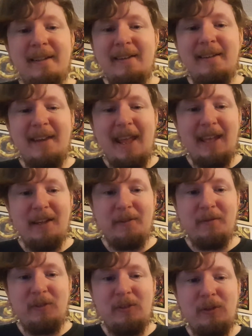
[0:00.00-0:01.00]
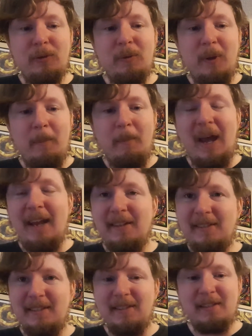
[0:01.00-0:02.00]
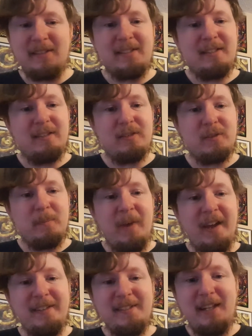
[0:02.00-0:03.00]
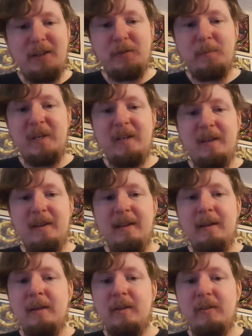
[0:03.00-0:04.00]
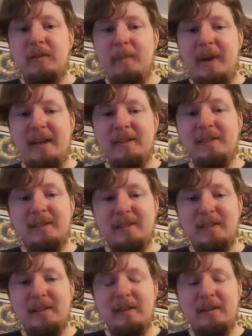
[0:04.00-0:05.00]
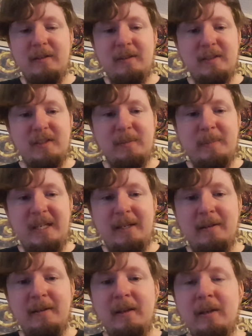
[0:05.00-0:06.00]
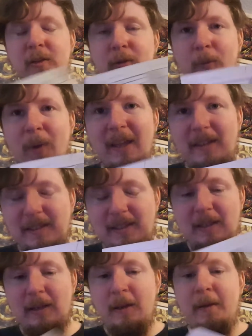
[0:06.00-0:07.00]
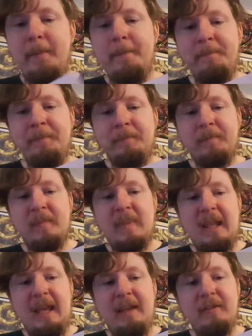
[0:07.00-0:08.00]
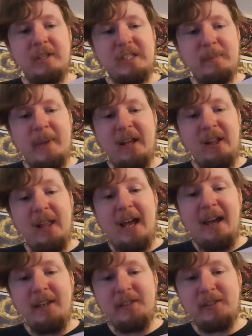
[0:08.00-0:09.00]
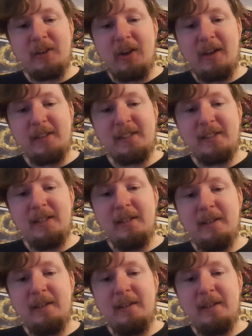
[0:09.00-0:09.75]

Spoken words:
negatives, 2 minuses. There's a minus to HP, there's a minus to speed twice. And the spell Ice Toss